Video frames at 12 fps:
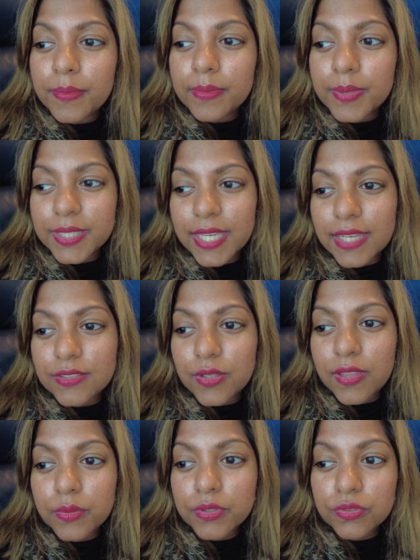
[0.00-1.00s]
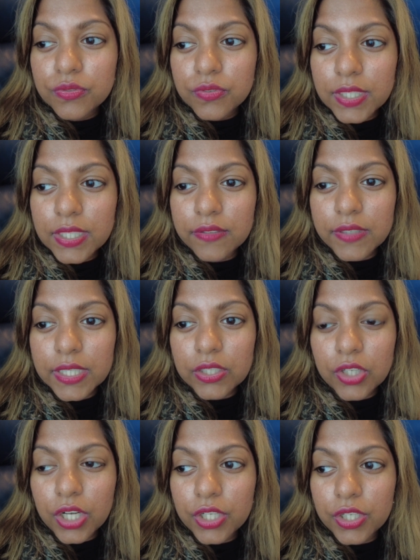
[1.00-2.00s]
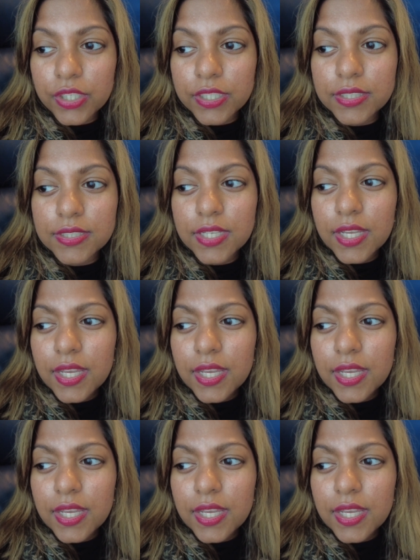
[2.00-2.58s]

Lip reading: But yeah, so that was really, really not good.